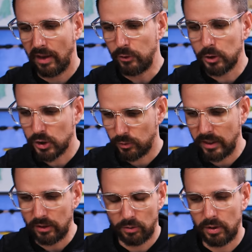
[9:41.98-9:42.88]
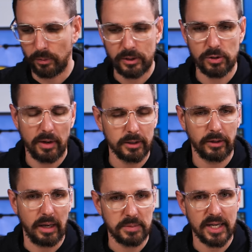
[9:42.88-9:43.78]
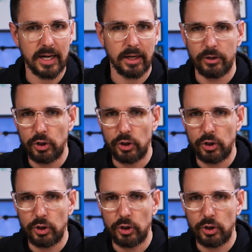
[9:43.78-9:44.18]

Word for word: if you're just reading through the original Hunger Games saga,